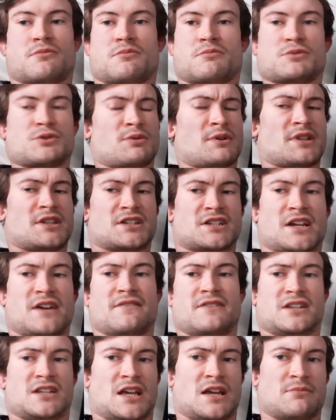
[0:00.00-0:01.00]
between the
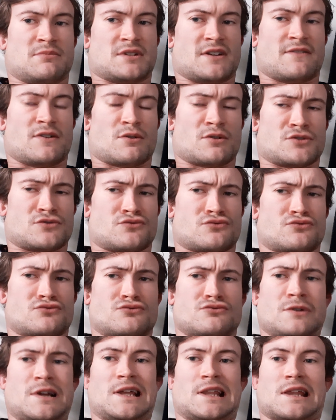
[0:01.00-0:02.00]
Chevy teams, everyone's
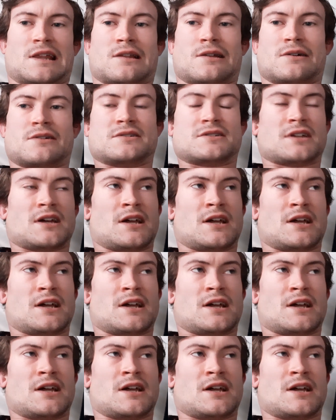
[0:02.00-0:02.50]
really close,